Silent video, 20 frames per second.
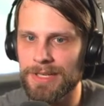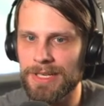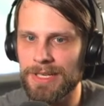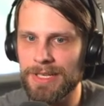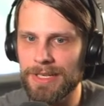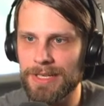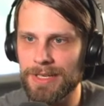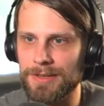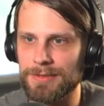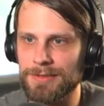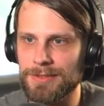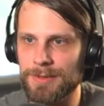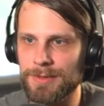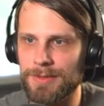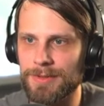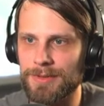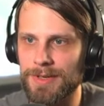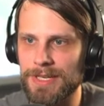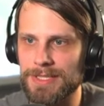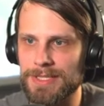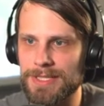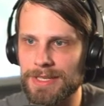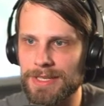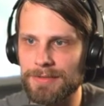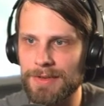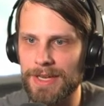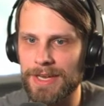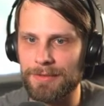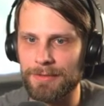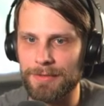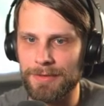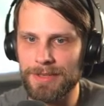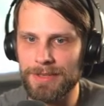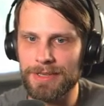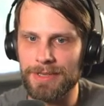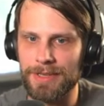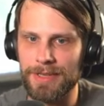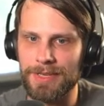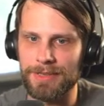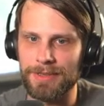you know, doing the right stuff. I really
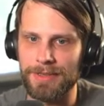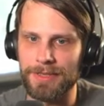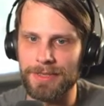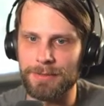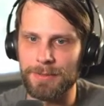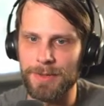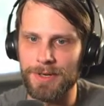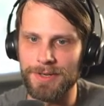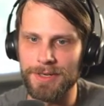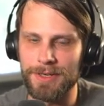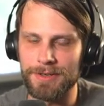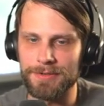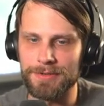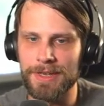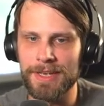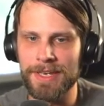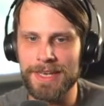like Llanowar Elf.